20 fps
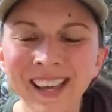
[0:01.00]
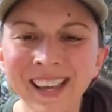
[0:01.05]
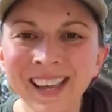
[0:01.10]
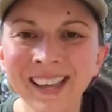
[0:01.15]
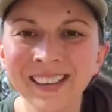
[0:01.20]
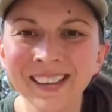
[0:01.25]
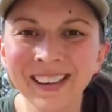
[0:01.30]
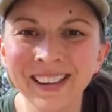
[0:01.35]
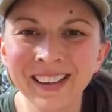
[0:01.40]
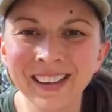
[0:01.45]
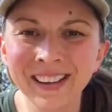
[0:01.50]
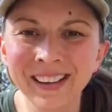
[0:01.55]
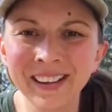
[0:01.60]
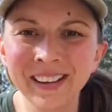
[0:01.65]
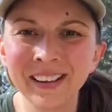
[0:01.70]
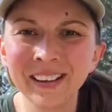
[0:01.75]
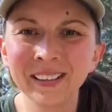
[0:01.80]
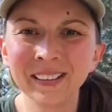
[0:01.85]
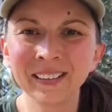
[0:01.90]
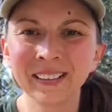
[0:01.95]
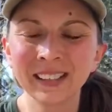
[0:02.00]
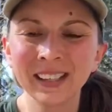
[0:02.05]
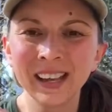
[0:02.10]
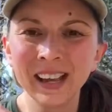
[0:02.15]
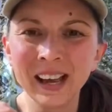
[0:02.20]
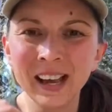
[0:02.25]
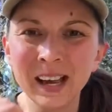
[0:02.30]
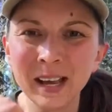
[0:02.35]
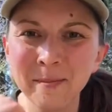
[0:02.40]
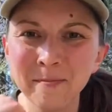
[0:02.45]
Hey there,
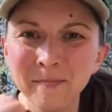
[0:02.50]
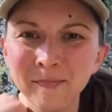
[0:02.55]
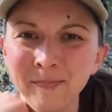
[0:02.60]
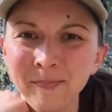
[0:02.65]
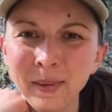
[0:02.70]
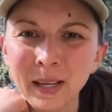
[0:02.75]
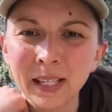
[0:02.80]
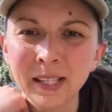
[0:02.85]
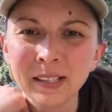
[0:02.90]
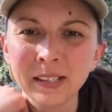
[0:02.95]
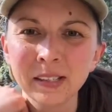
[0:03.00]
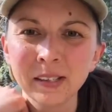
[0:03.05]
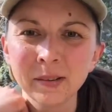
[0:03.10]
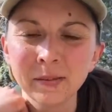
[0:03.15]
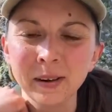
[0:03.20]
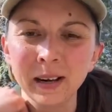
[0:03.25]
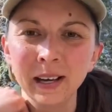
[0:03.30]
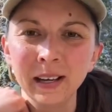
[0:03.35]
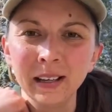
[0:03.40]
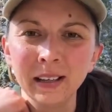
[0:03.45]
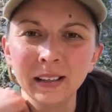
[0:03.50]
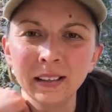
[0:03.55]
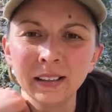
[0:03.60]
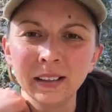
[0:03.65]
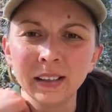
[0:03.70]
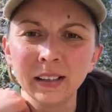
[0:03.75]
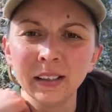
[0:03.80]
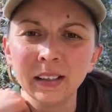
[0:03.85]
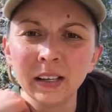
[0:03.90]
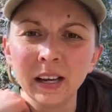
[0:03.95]
I'm Mandy
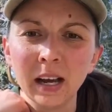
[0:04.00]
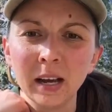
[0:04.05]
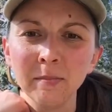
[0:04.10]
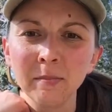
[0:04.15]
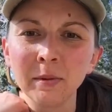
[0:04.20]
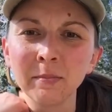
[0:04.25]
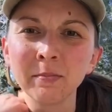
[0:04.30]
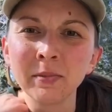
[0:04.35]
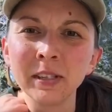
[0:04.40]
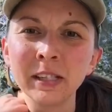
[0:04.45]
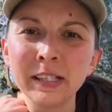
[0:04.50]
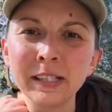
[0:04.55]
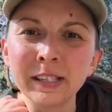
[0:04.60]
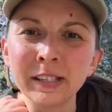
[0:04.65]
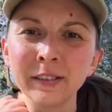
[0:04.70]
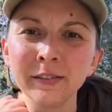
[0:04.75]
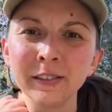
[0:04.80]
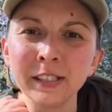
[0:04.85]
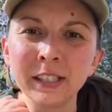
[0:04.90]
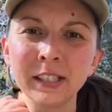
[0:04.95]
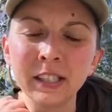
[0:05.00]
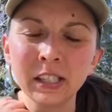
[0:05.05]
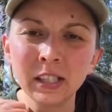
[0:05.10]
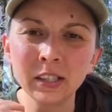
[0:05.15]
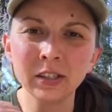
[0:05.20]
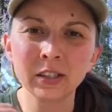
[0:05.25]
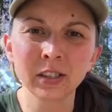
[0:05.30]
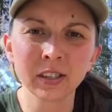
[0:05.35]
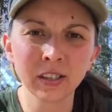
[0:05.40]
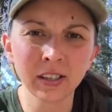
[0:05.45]
Noel, and I'm a pre-service
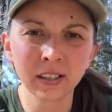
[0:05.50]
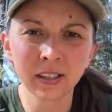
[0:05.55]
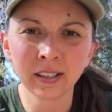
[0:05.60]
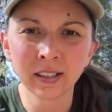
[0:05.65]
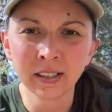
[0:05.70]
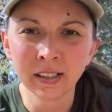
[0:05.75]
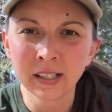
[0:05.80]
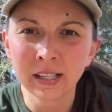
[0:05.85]
teacher